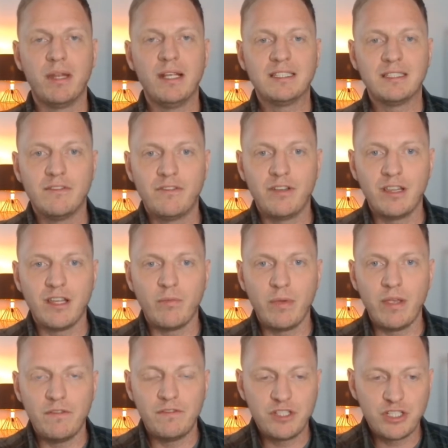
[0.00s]
but it's something
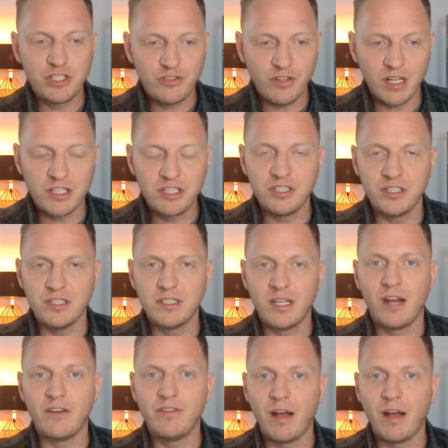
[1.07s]
that we've structured